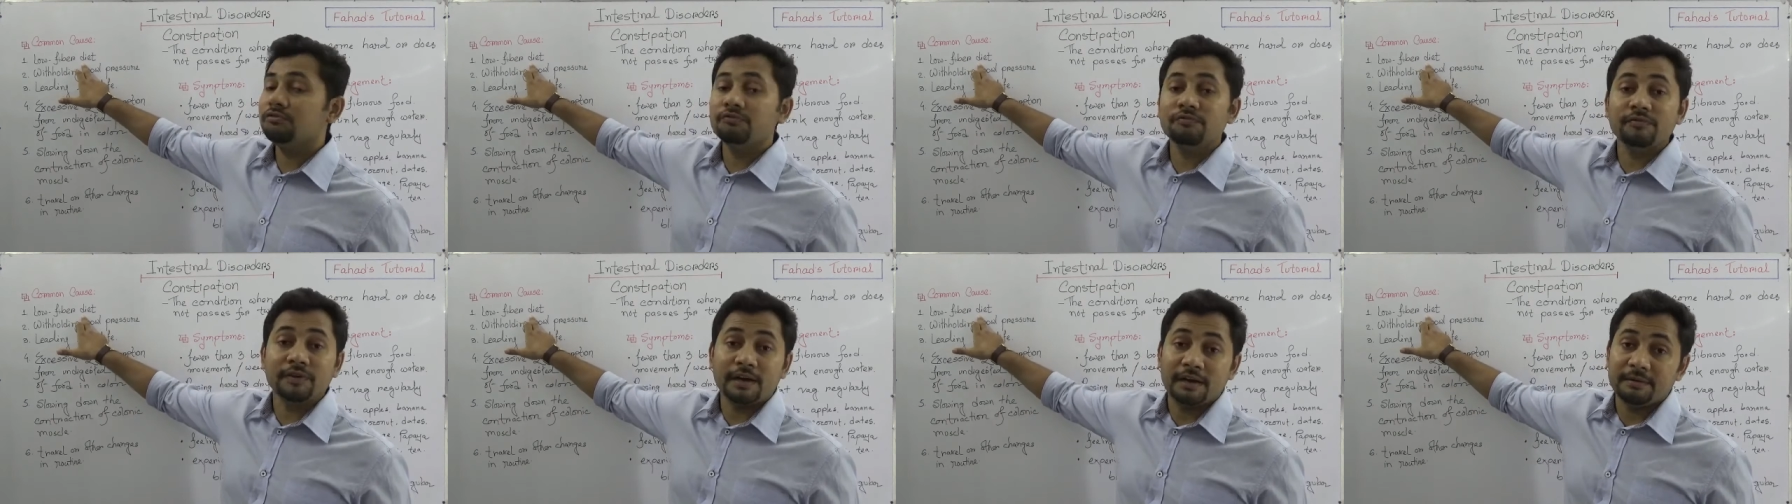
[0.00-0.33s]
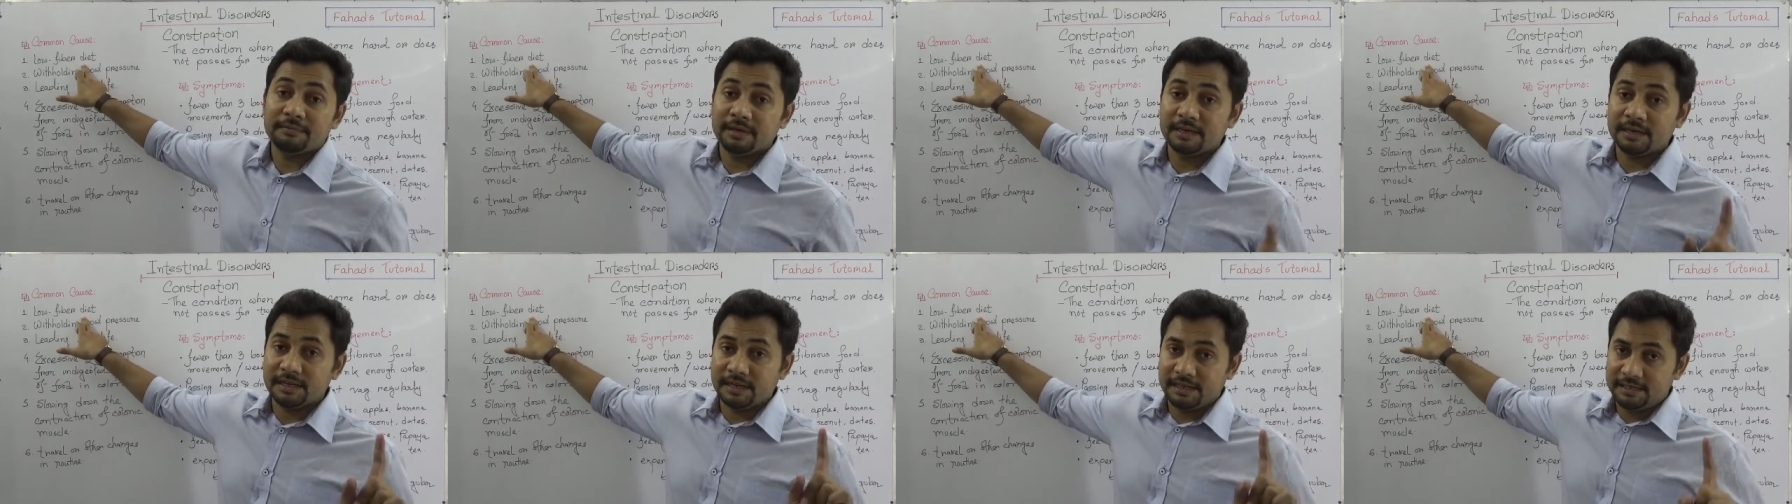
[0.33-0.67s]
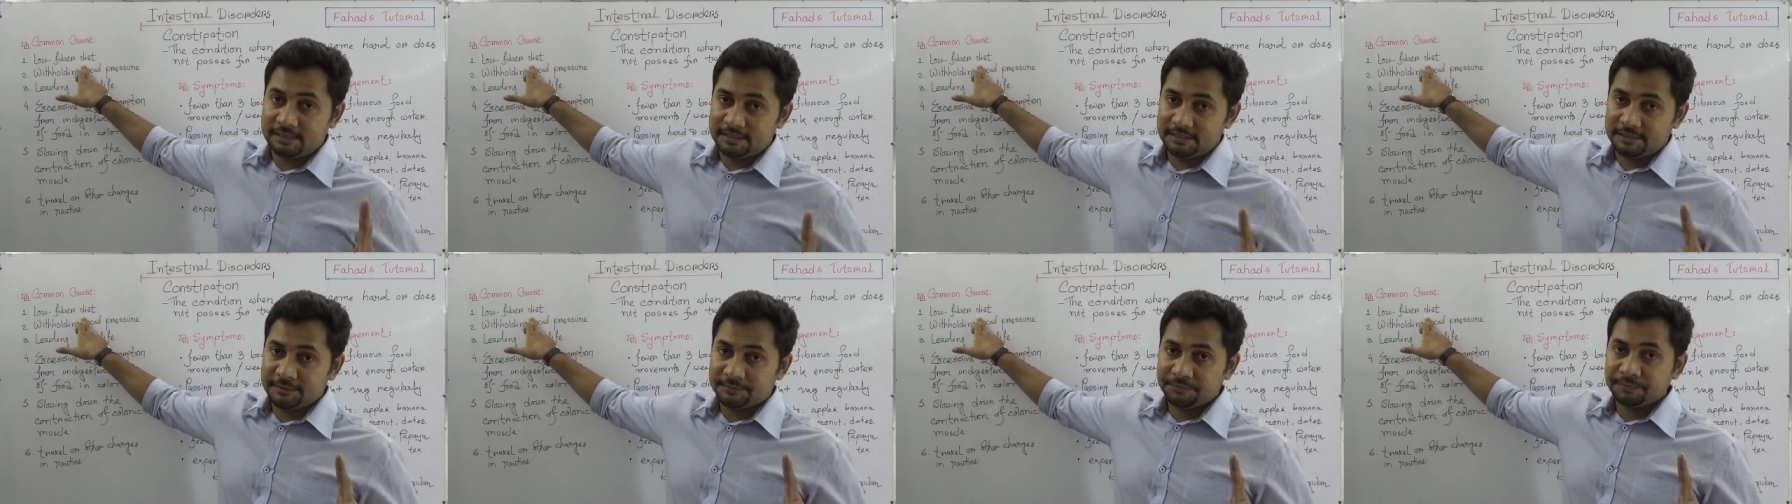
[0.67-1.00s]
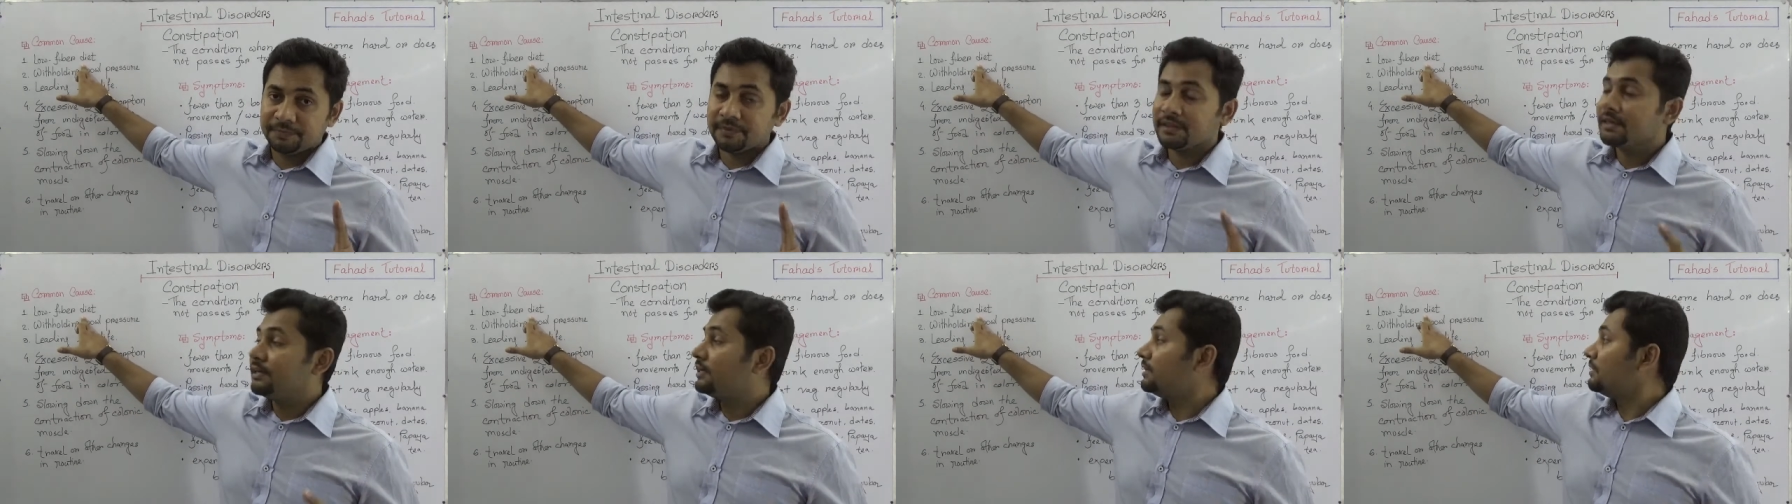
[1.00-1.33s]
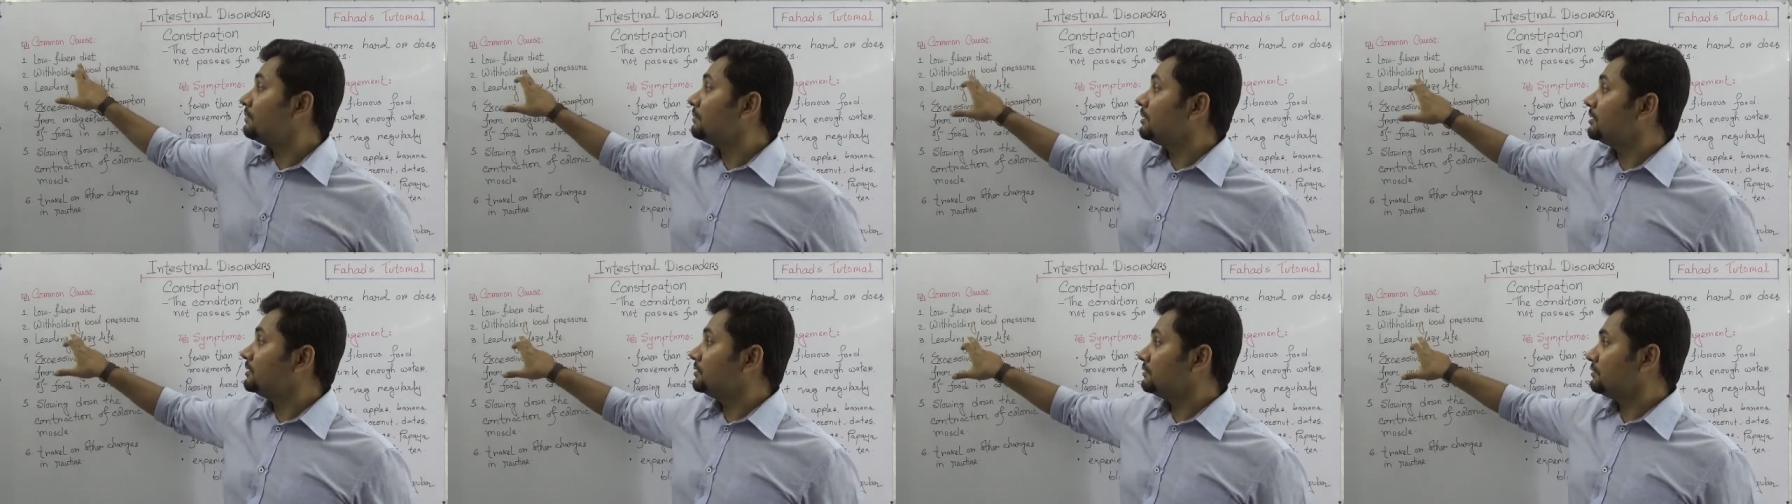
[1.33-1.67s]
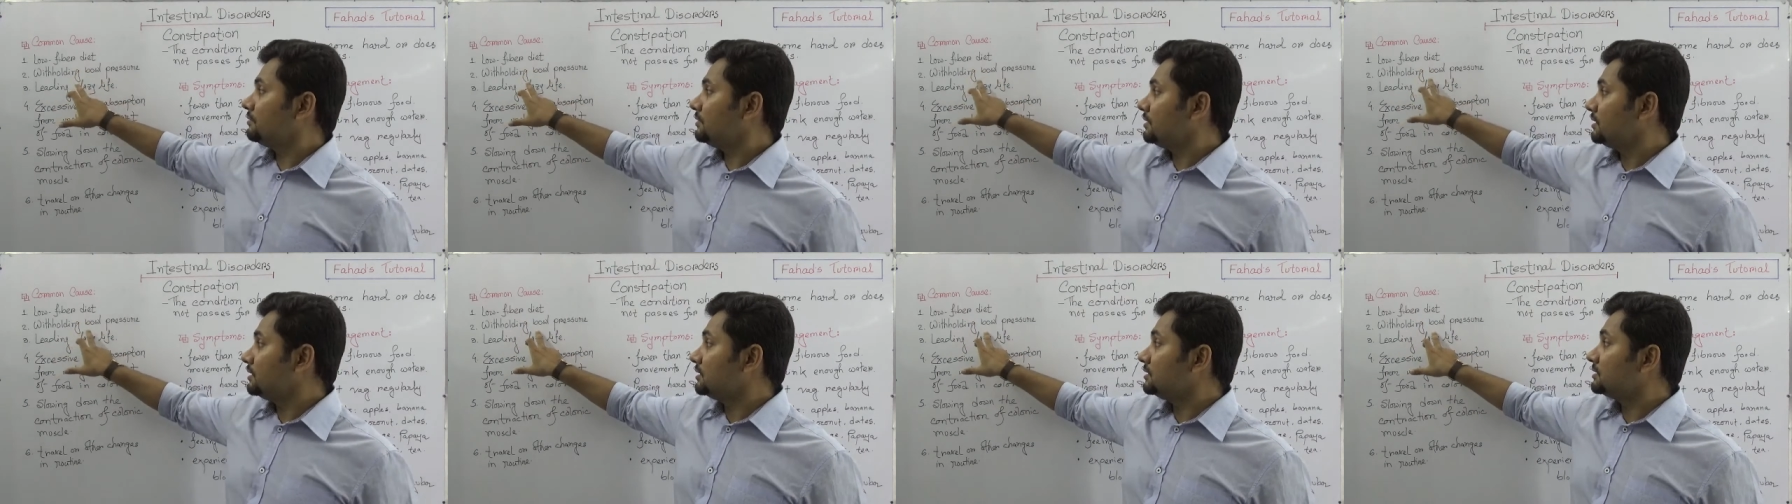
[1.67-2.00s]
fiber diet Number two
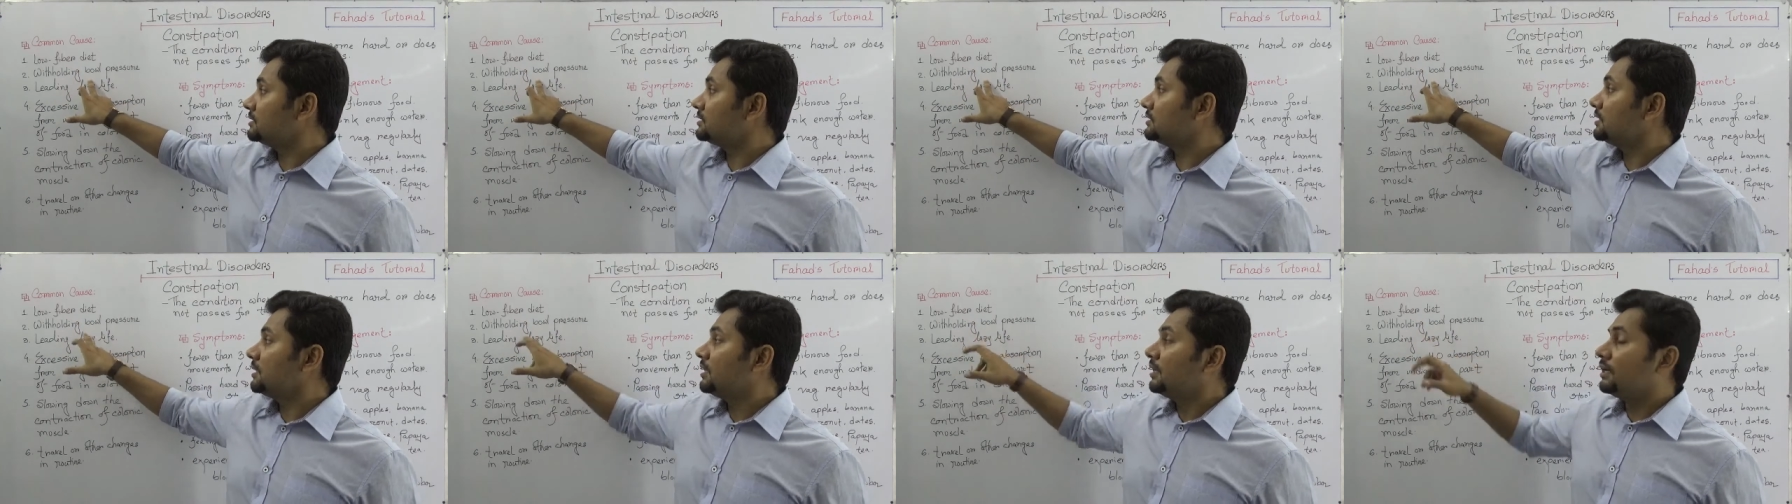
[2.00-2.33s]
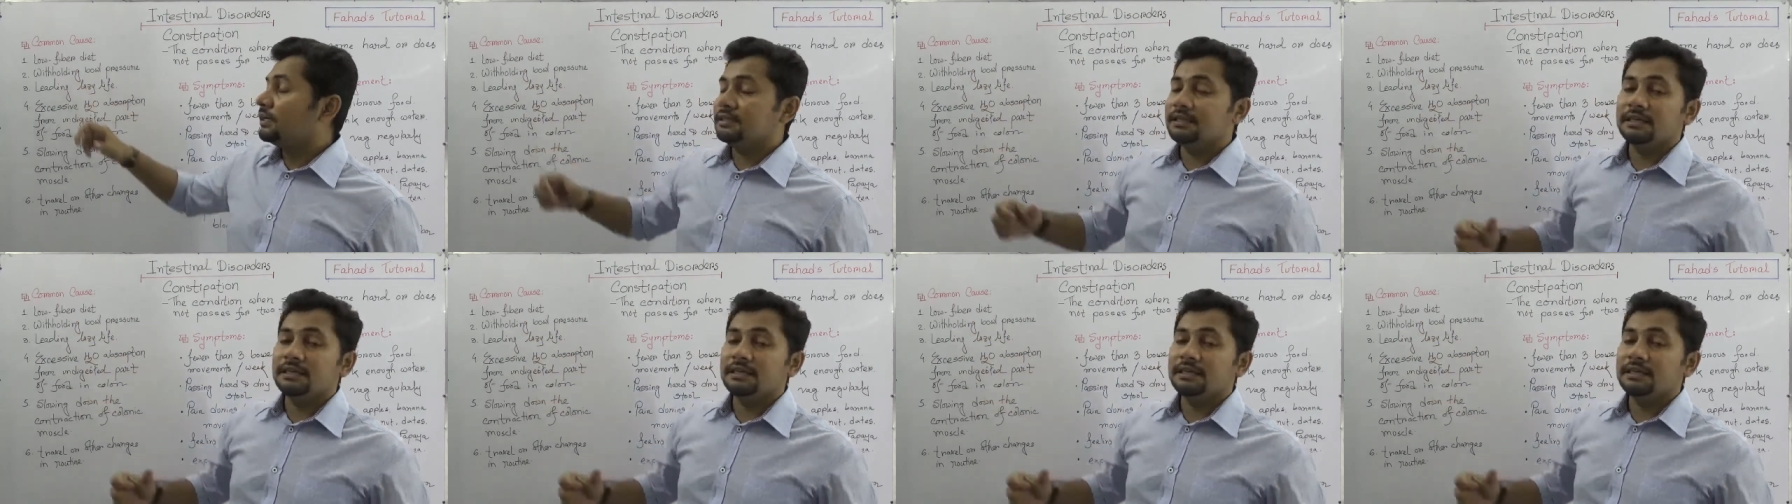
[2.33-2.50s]
is